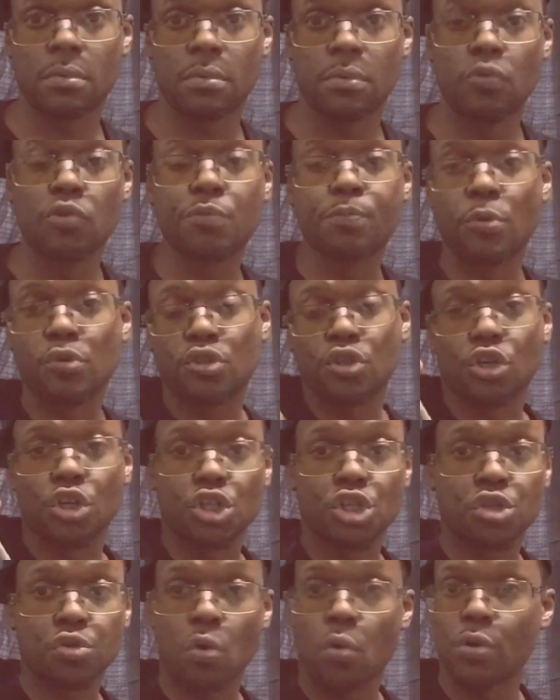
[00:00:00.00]
You're supposed to
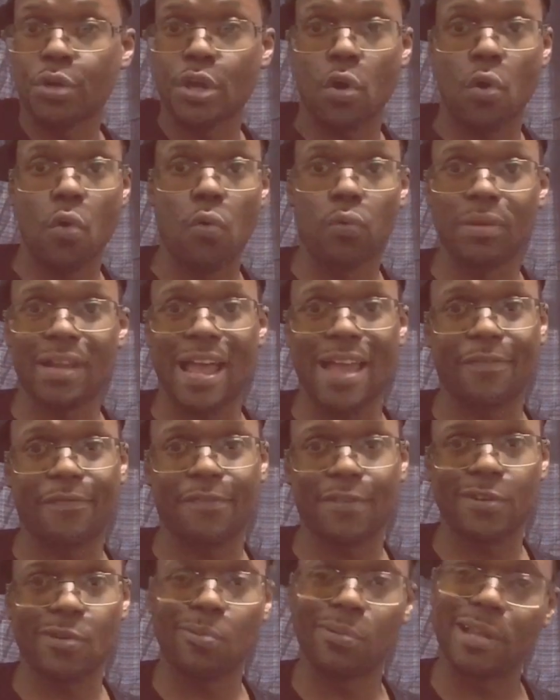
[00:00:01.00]
control your own life.
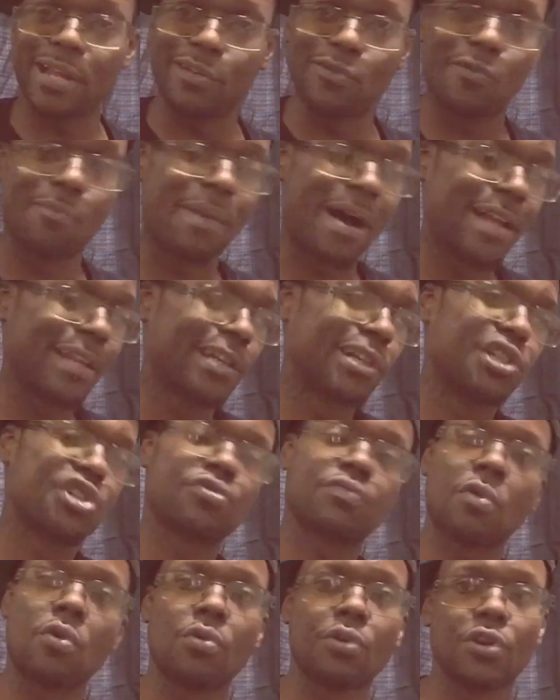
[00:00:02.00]
And don't let nobody
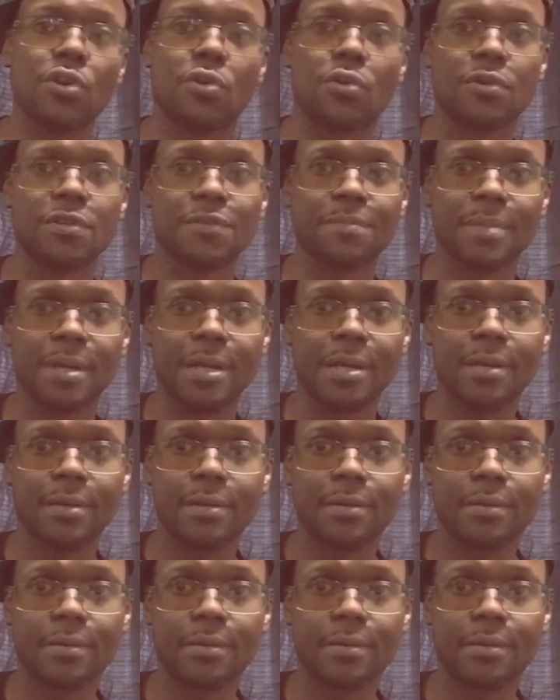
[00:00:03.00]
control yours, man.